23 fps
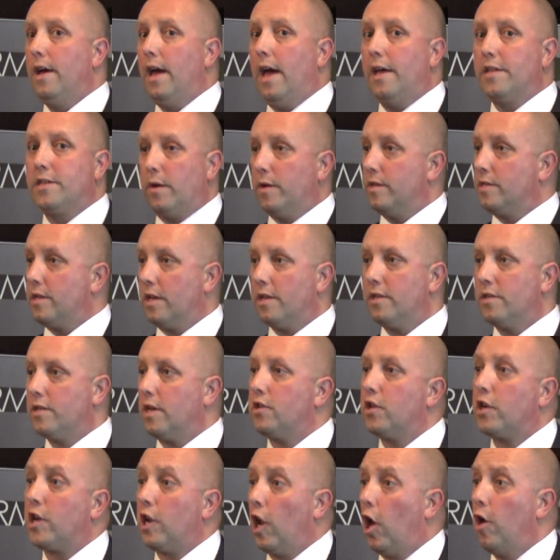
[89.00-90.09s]
So it's
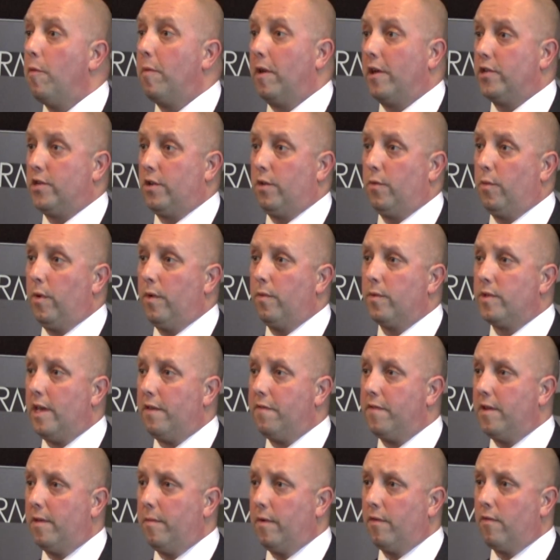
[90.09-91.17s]
such a global issue. We will
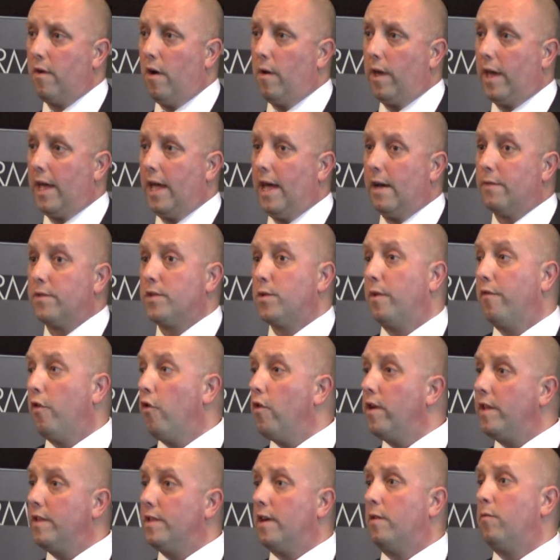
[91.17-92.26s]
definitely be rolling out. So we've
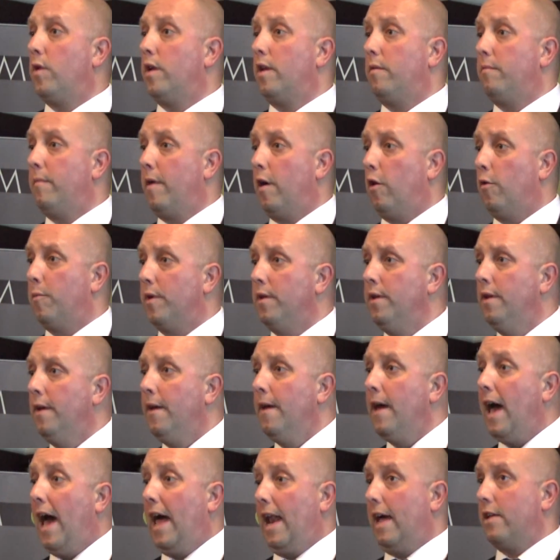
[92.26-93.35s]
already done one in Melbourne,
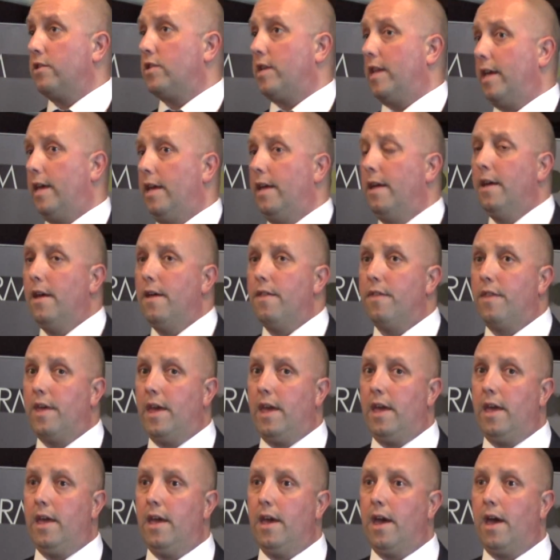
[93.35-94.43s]
and actually
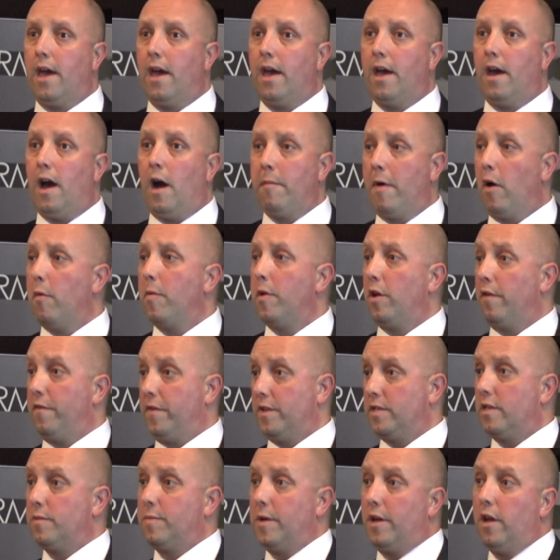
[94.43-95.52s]
our Melbourne
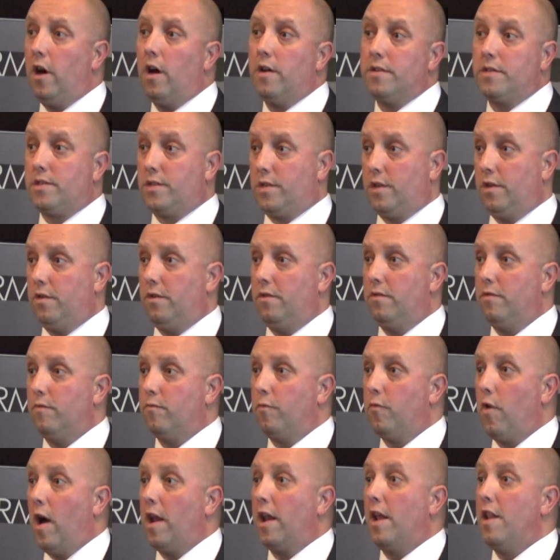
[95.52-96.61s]
office has been asked to
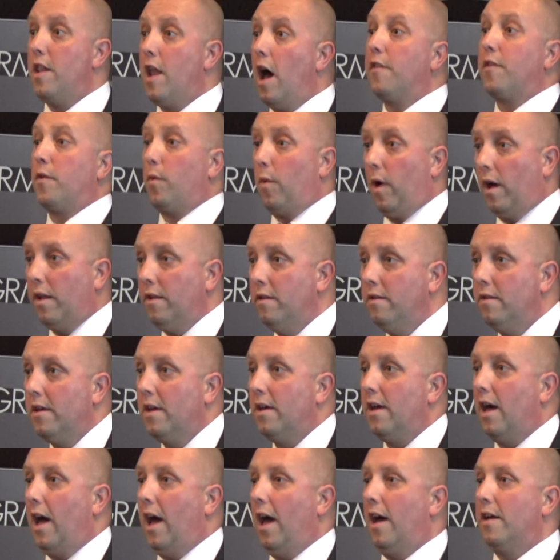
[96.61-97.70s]
run another one.
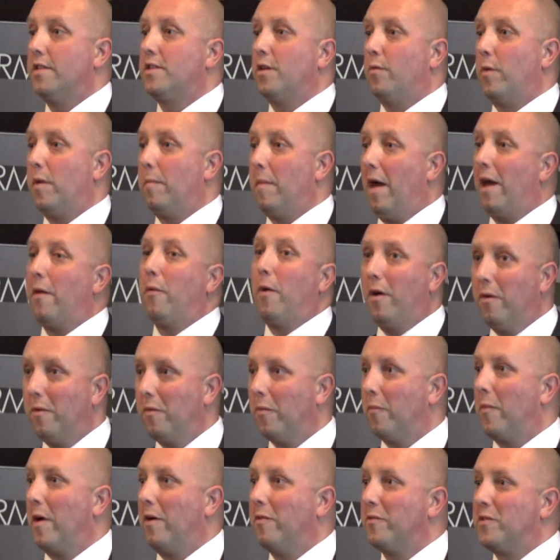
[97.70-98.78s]
So we may
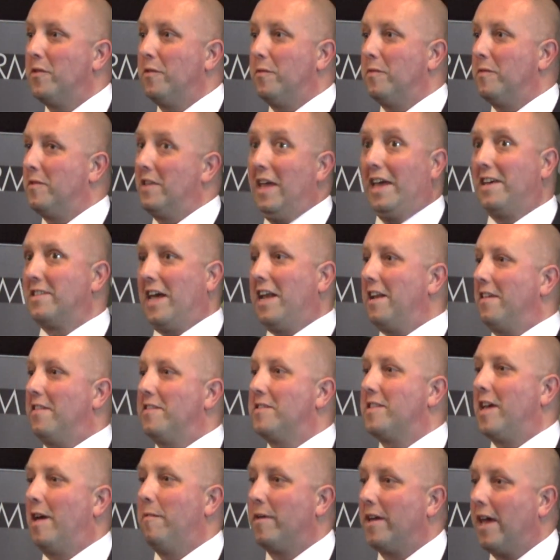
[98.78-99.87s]
well do exactly
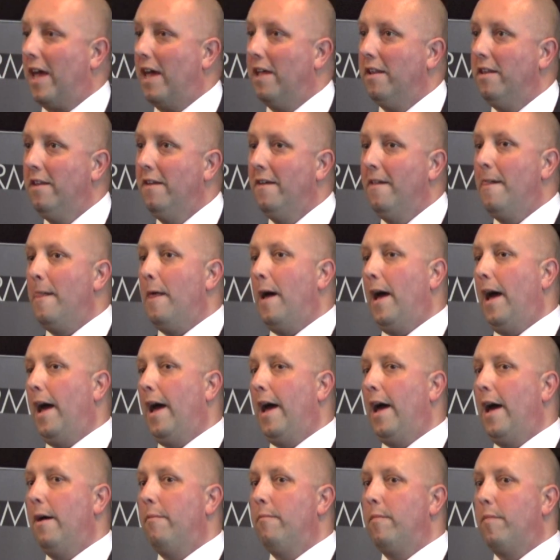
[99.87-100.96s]
the same again
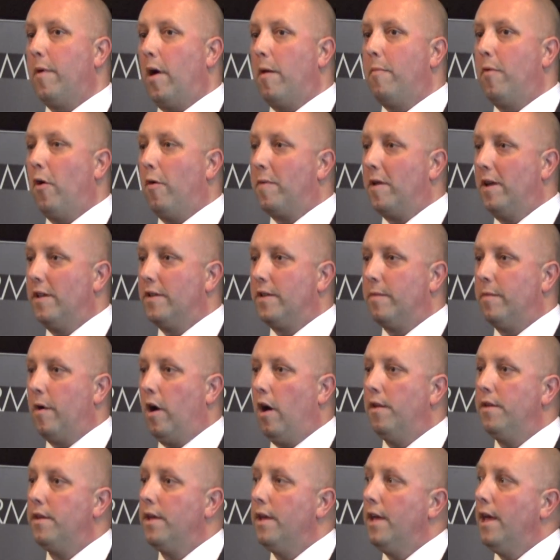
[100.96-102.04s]
by popular
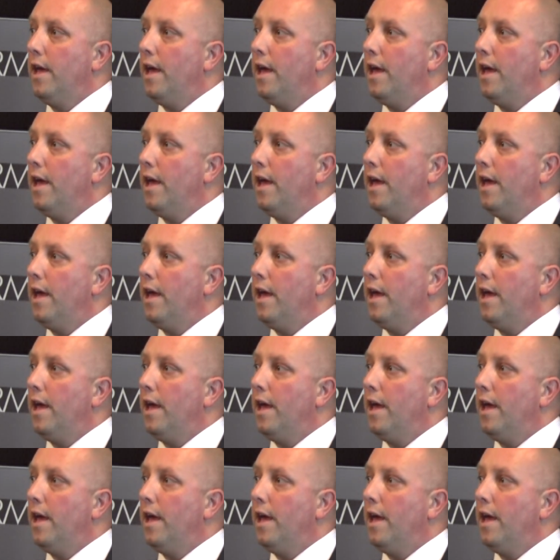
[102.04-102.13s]
demand.